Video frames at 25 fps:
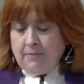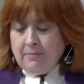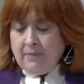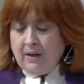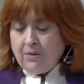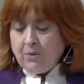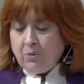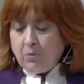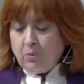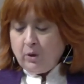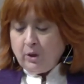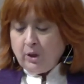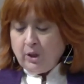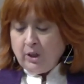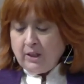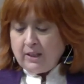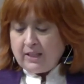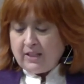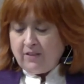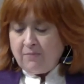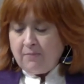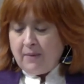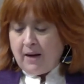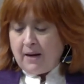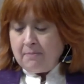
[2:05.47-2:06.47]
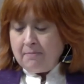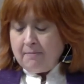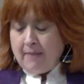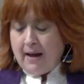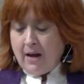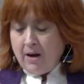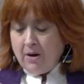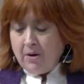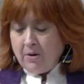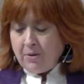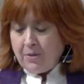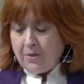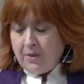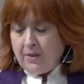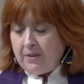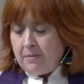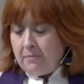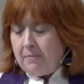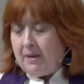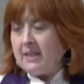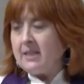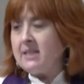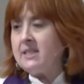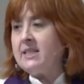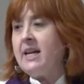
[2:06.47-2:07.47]
And may the words of my mouth
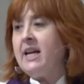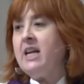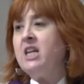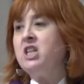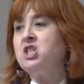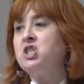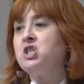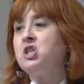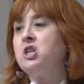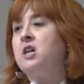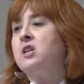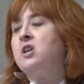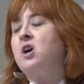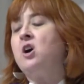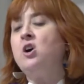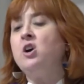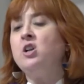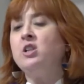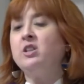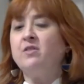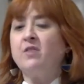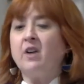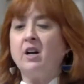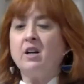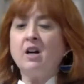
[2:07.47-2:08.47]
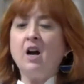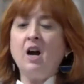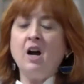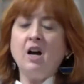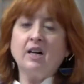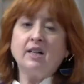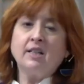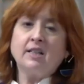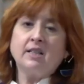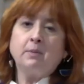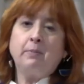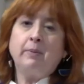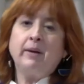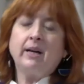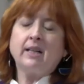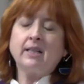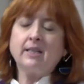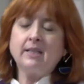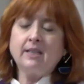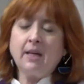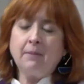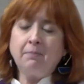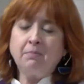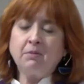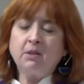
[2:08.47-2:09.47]
and the meditation on all of our hearts be
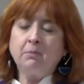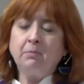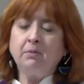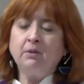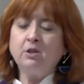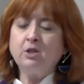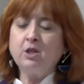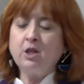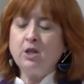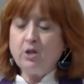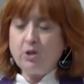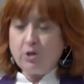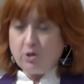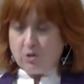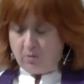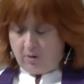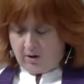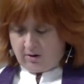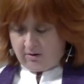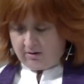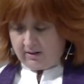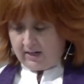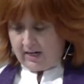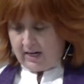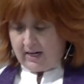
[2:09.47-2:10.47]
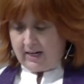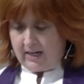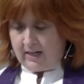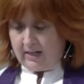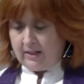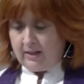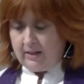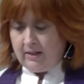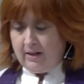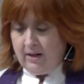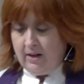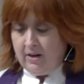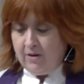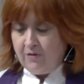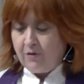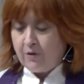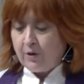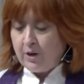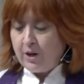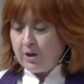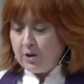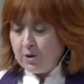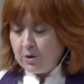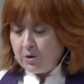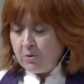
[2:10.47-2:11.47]
acceptable to you, O God,
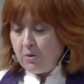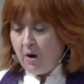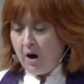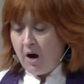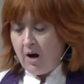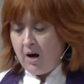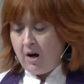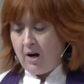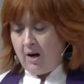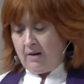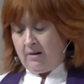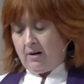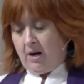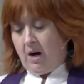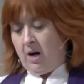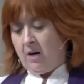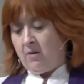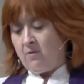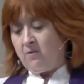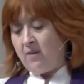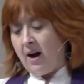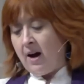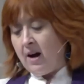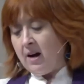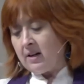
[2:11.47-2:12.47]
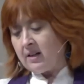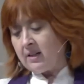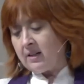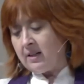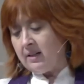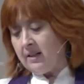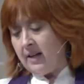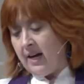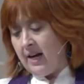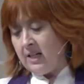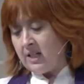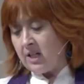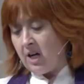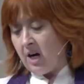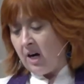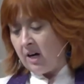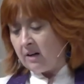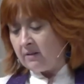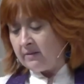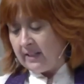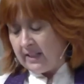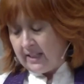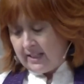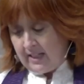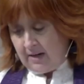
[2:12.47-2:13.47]
for you are our rock and
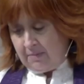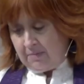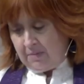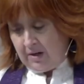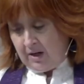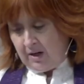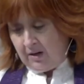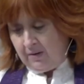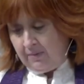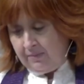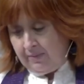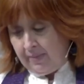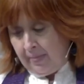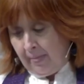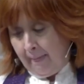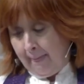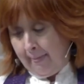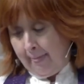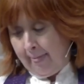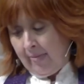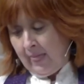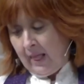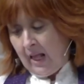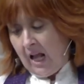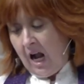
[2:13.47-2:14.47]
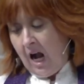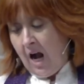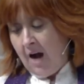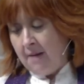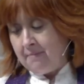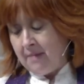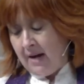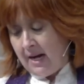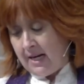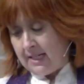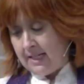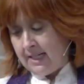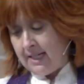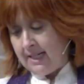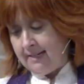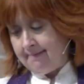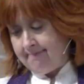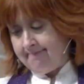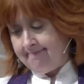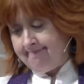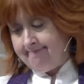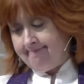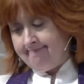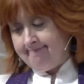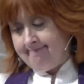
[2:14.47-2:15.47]
our redeemer.
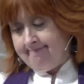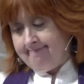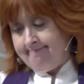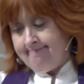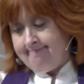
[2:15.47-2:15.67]
Amen.